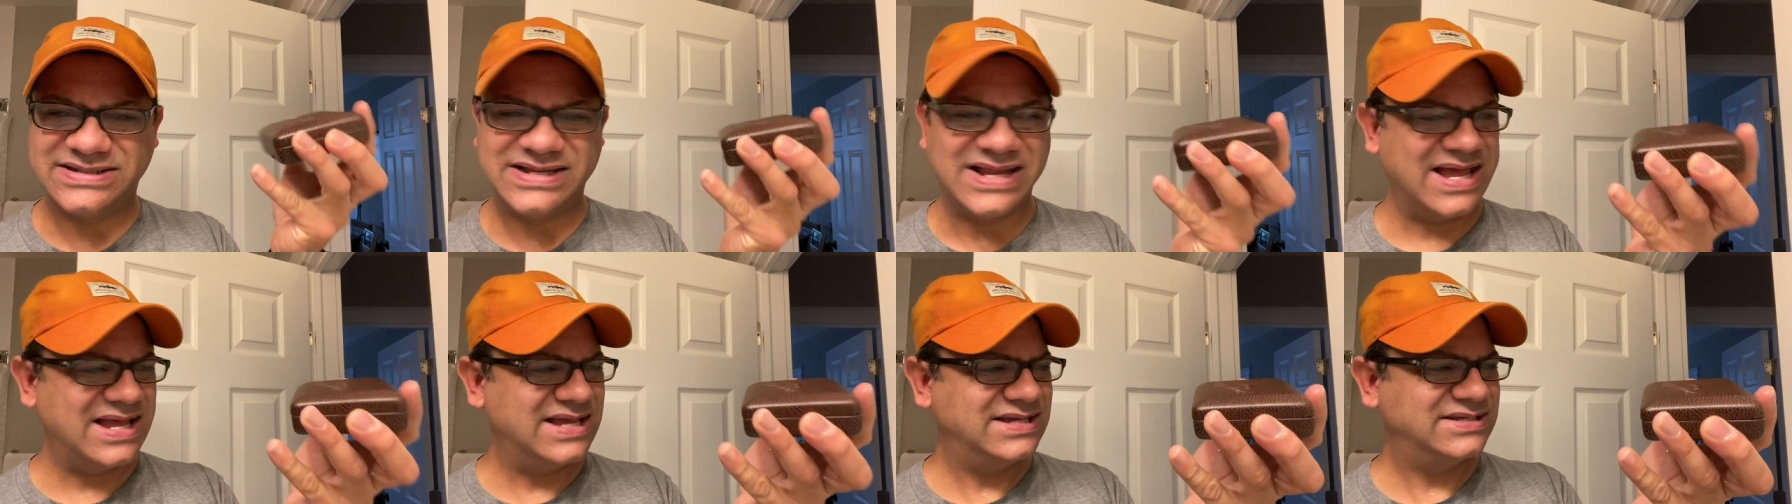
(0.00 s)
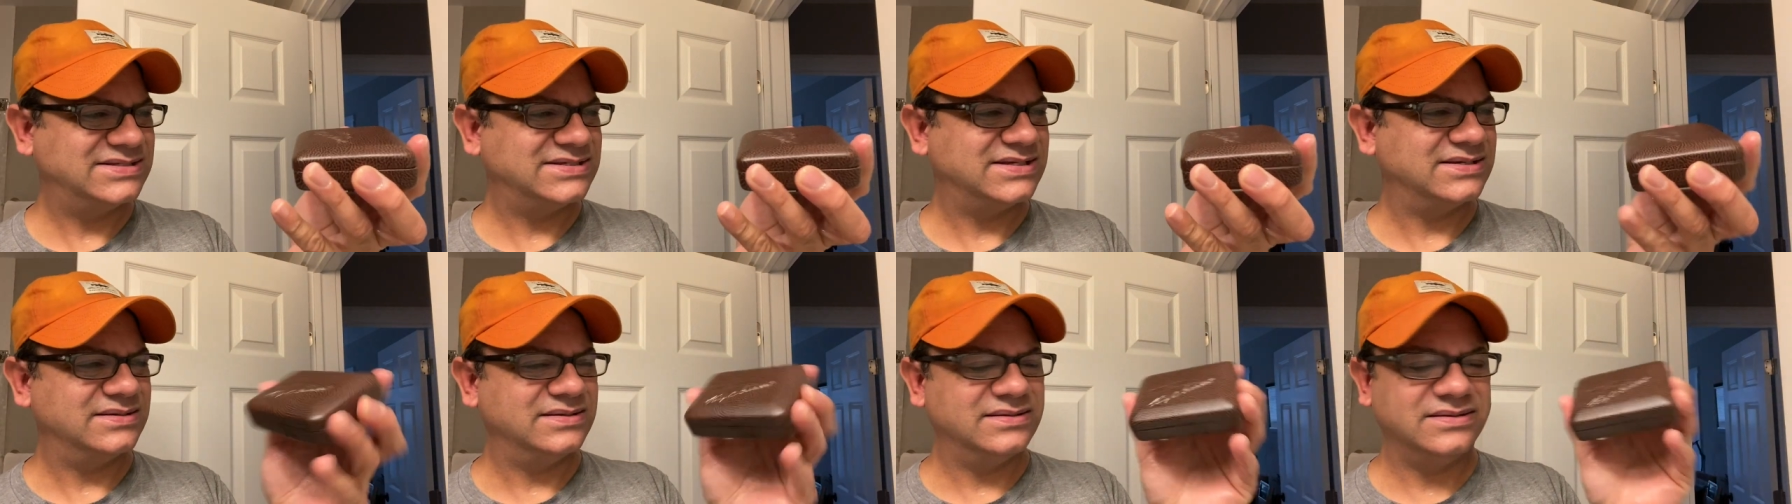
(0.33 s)

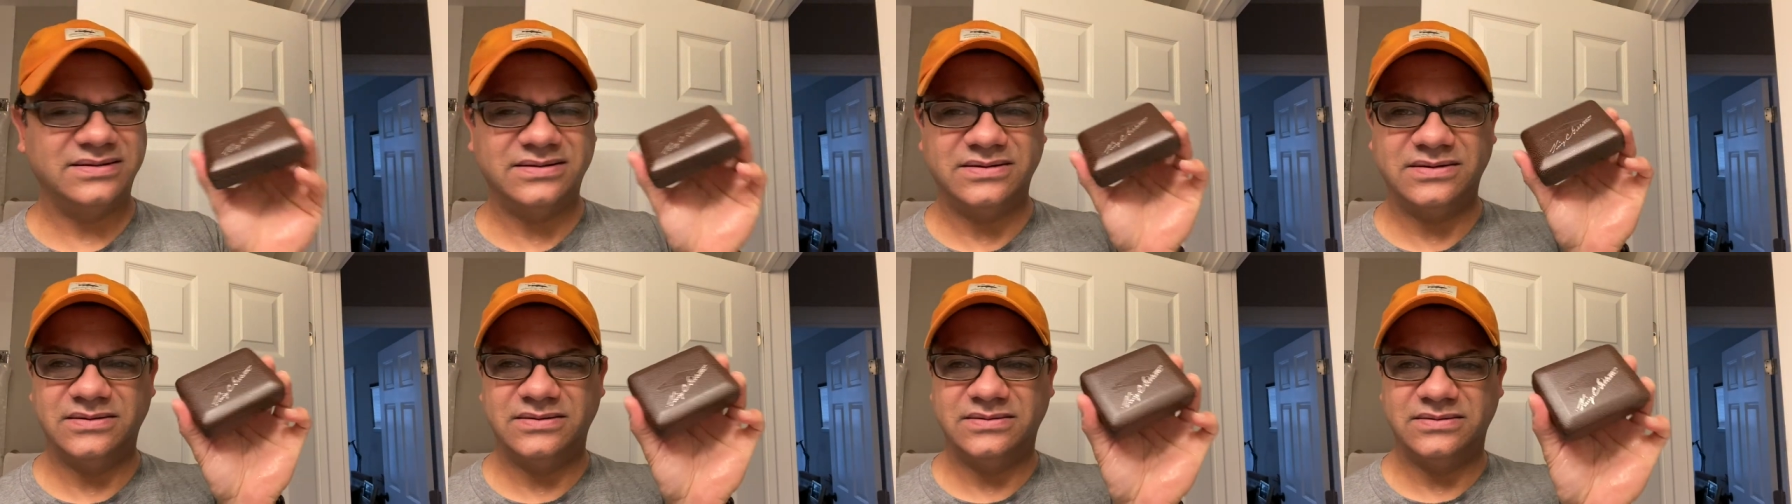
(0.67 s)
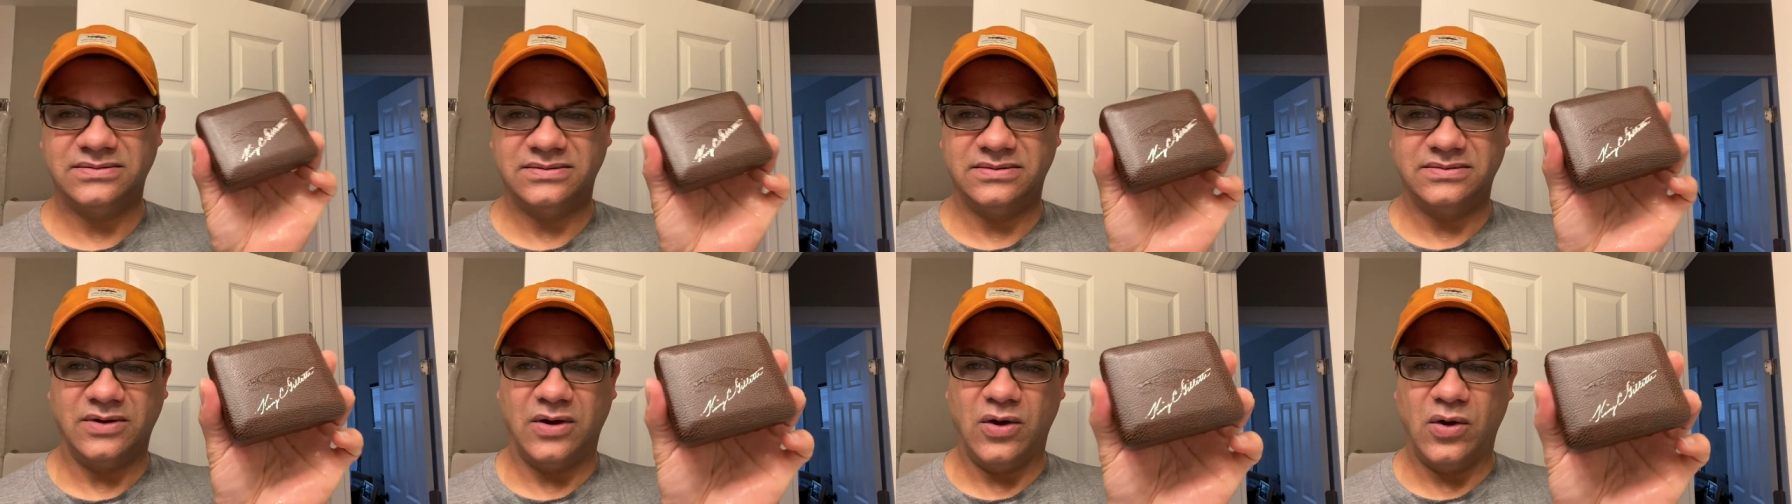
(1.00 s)
nice
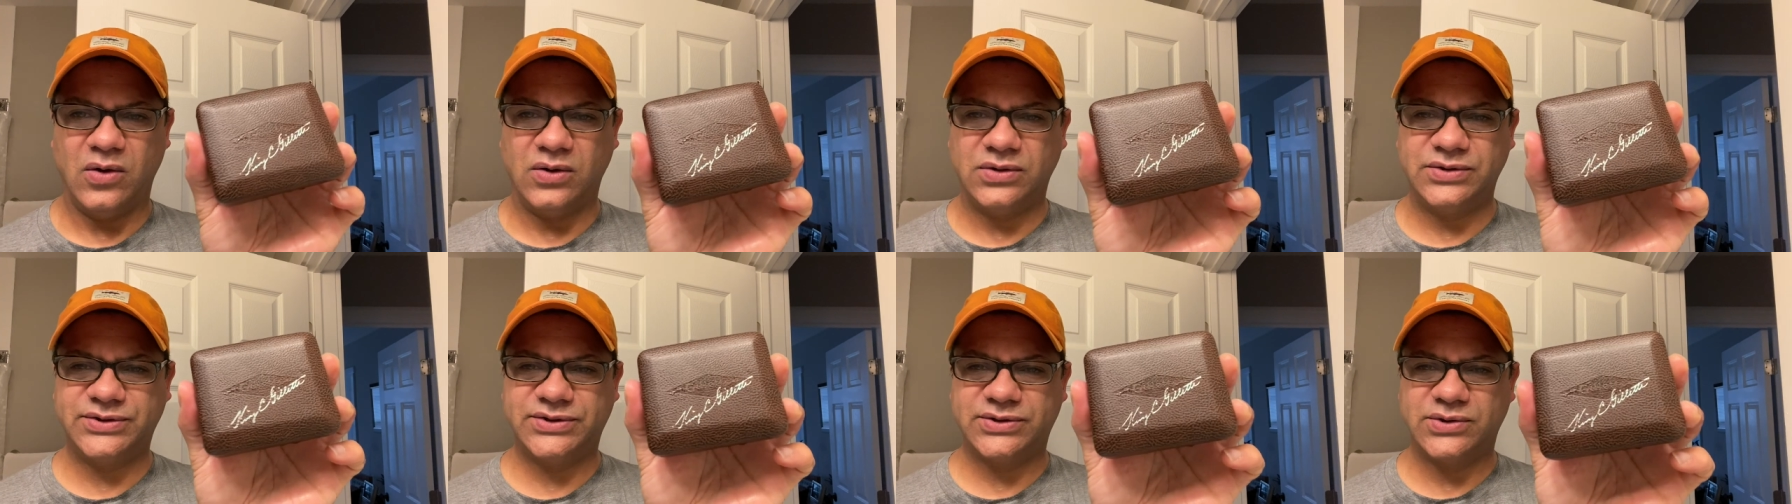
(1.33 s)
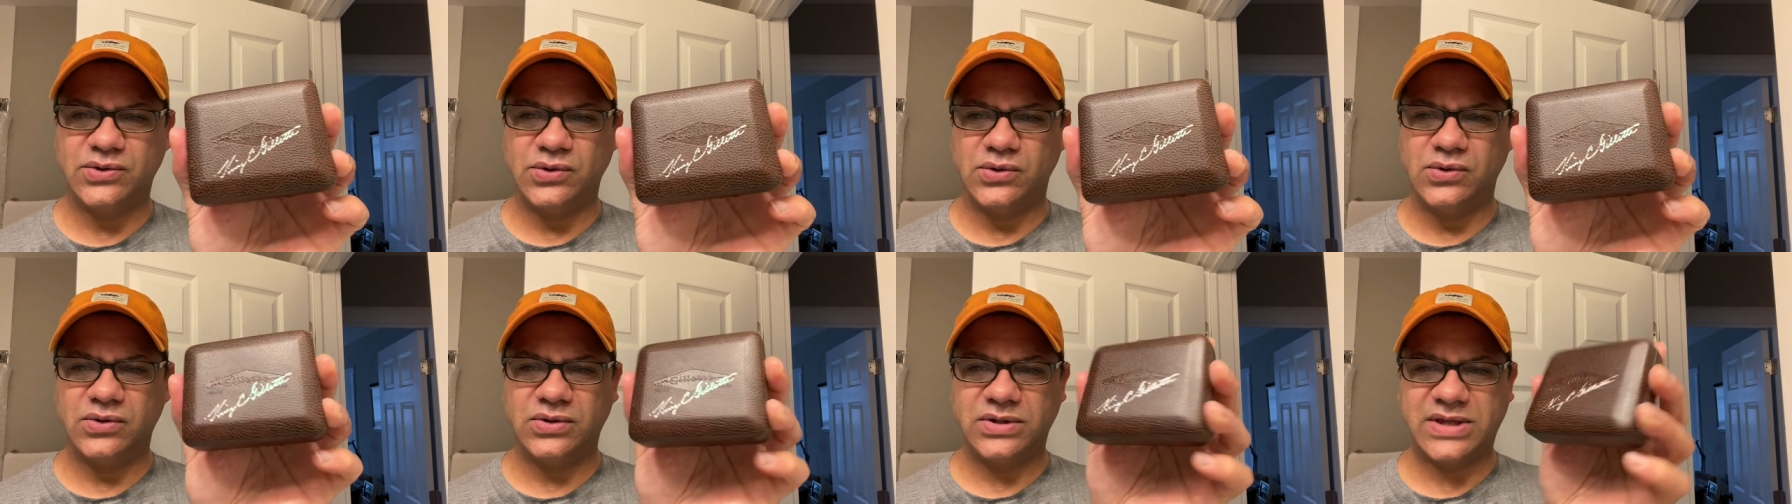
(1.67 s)
old
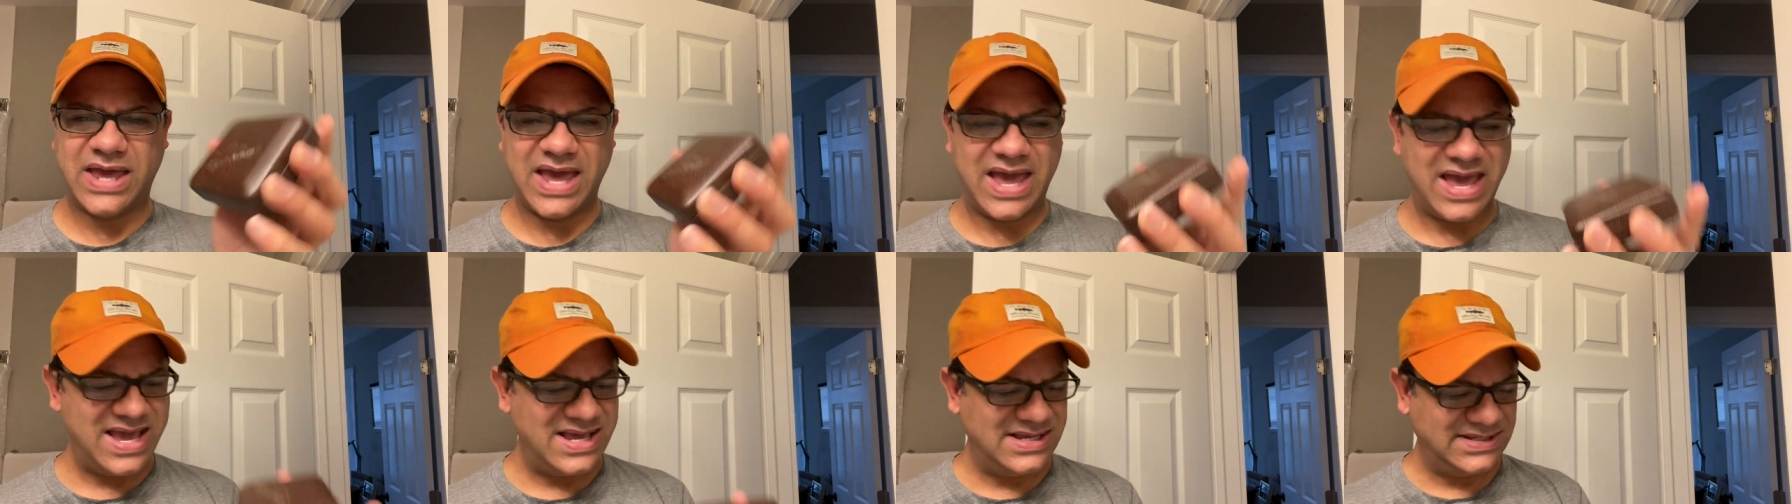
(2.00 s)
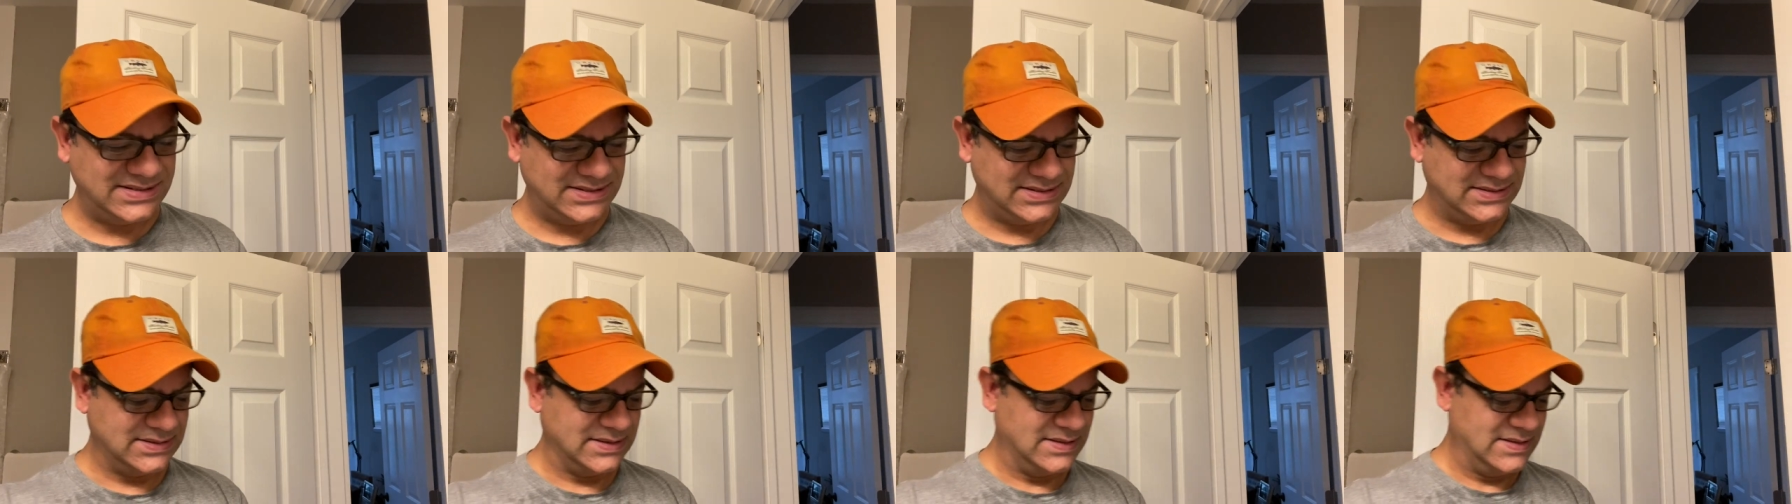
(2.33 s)
school
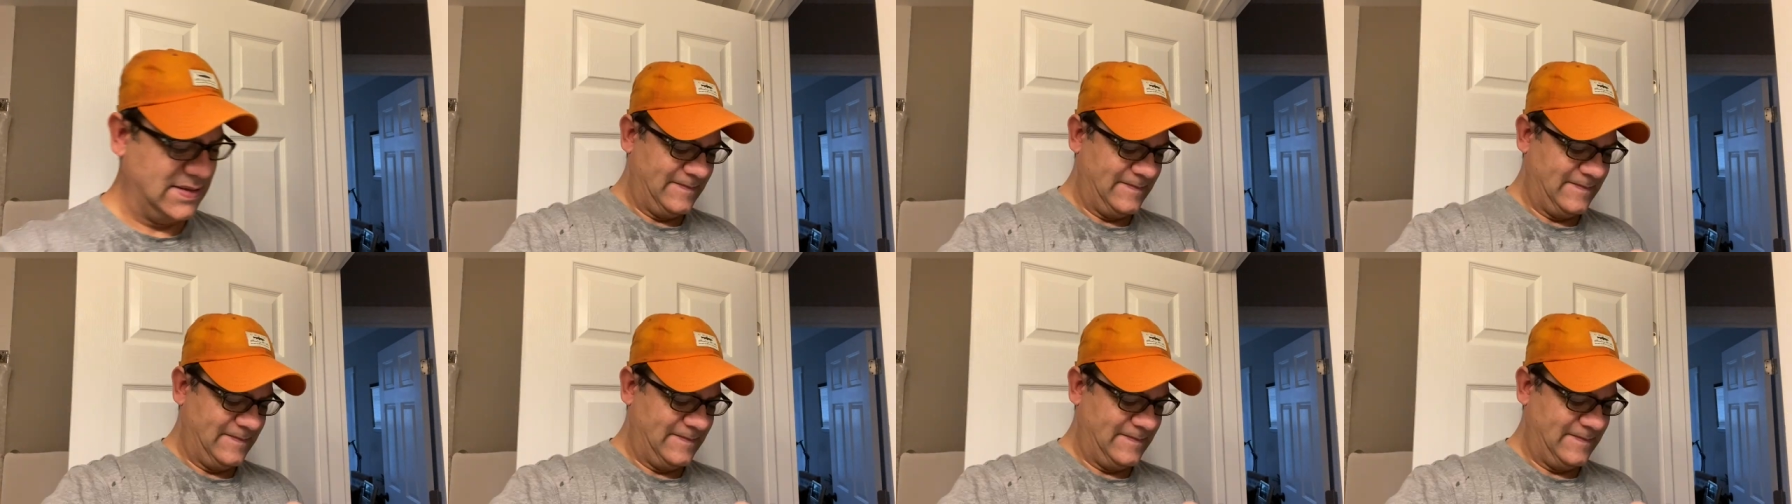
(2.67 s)
case.